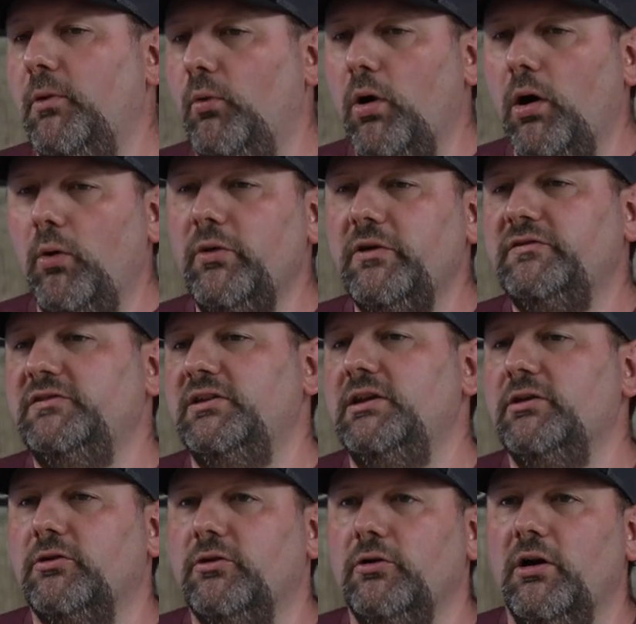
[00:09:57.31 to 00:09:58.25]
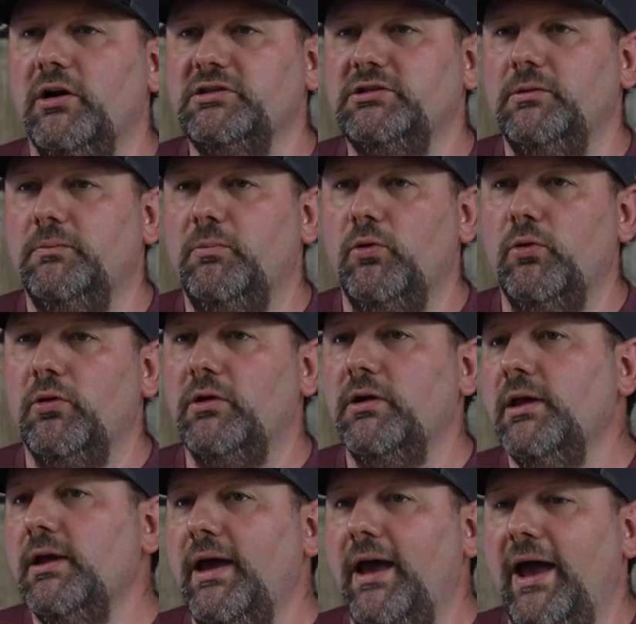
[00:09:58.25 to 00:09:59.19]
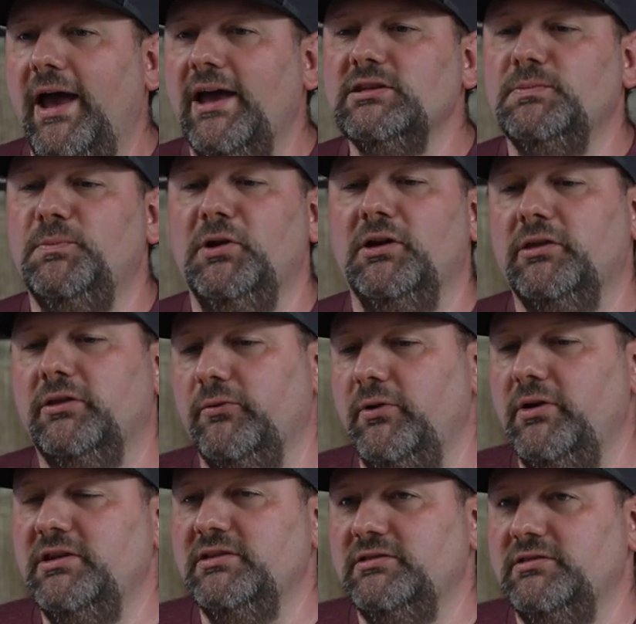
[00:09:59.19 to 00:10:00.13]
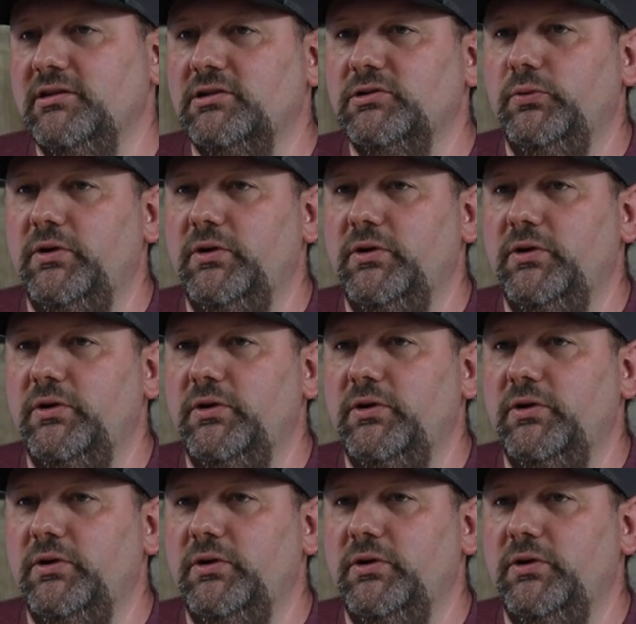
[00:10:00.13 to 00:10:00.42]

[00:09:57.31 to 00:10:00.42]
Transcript: but what we've seen across the board has been a 3 to 6